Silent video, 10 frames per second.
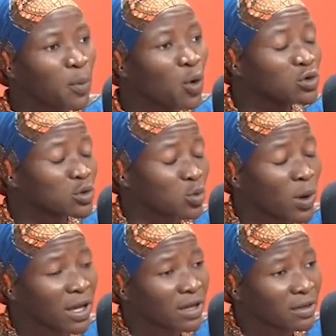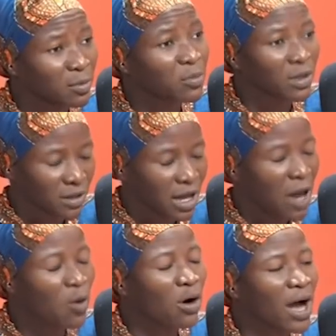pokeswear e
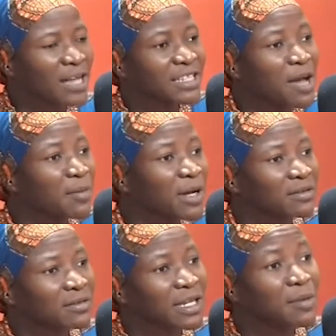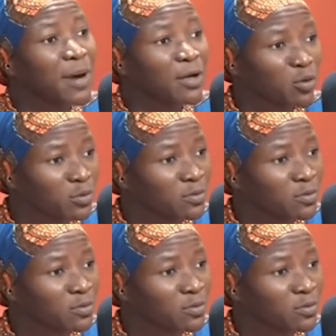o ashaiman lebanon